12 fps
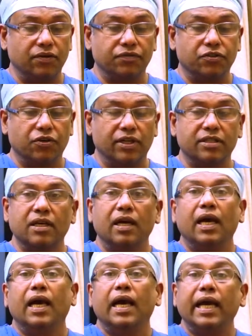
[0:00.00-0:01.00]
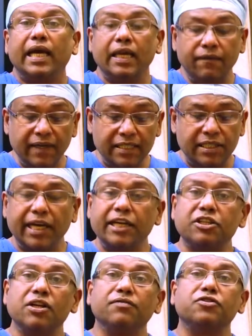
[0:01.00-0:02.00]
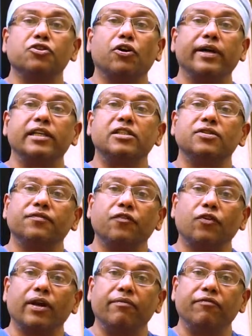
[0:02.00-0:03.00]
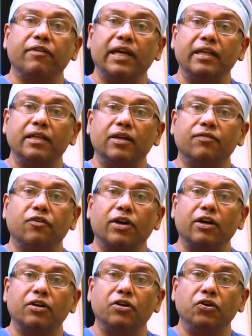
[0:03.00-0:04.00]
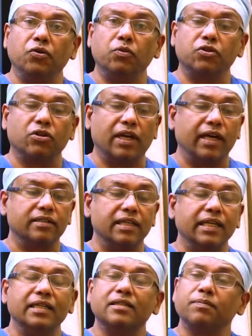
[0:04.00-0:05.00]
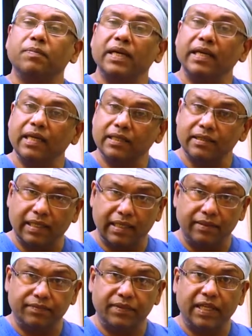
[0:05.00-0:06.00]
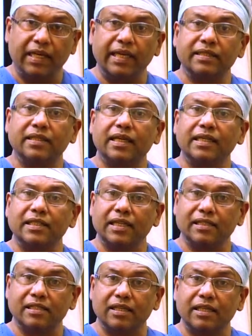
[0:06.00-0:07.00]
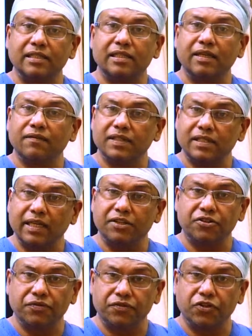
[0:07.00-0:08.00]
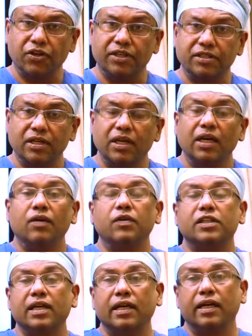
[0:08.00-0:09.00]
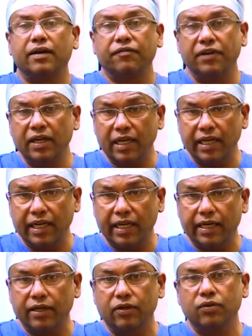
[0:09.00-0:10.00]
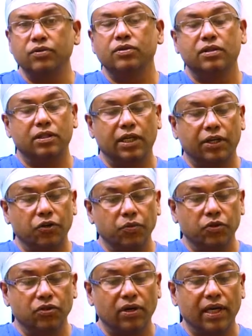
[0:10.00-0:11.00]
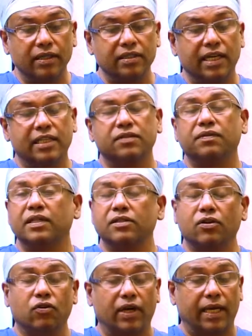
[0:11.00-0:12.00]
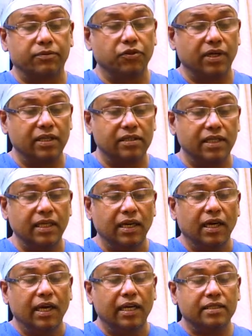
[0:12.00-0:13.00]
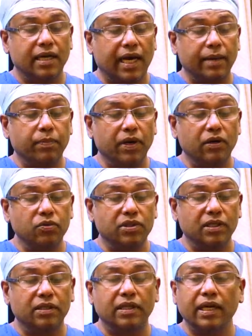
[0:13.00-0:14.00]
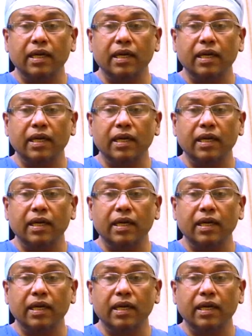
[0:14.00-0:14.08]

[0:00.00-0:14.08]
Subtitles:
of choice? Investigation of choice for a pneumothorax is plain X-ray. An X-ray chest is the investigation of choice, which can definitely diagnose the pneumothorax as well as a collapse. You can see it's a hyperlucent